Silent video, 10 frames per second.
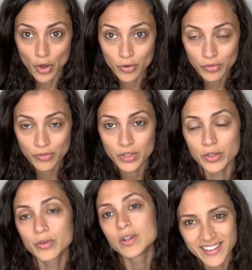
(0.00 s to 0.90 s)

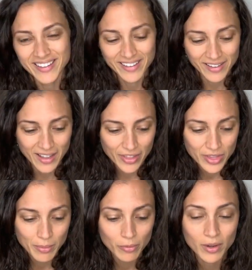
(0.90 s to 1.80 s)
overview.
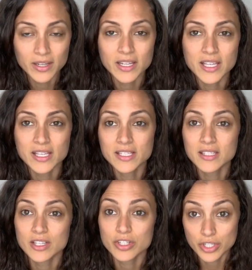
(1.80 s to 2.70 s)
Number 1 is
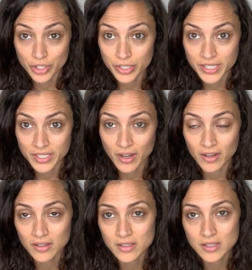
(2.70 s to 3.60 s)
a sugar
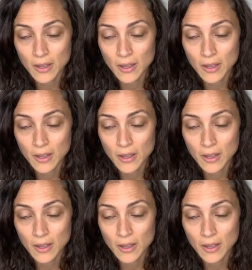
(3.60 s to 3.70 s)
detox.